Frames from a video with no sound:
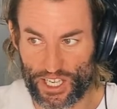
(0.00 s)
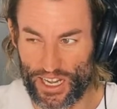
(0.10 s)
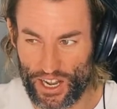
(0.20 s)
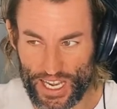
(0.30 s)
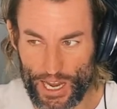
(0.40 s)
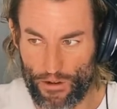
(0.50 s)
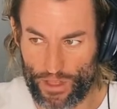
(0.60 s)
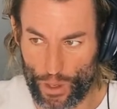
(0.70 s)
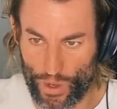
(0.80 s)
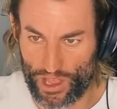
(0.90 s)
so they don't care
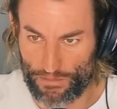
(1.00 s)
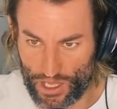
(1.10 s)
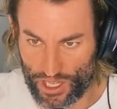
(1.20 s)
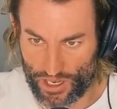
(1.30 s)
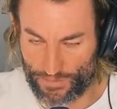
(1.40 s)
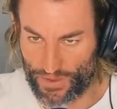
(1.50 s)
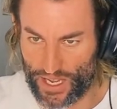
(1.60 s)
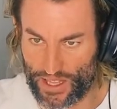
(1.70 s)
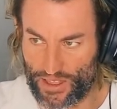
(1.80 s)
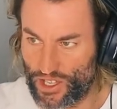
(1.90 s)
if they win the million,
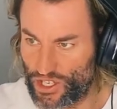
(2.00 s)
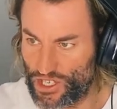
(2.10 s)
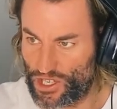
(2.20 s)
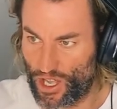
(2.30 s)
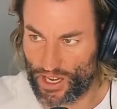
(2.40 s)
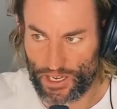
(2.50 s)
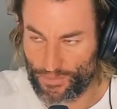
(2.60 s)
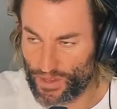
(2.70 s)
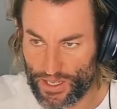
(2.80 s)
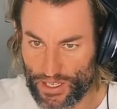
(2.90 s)
and then they're just like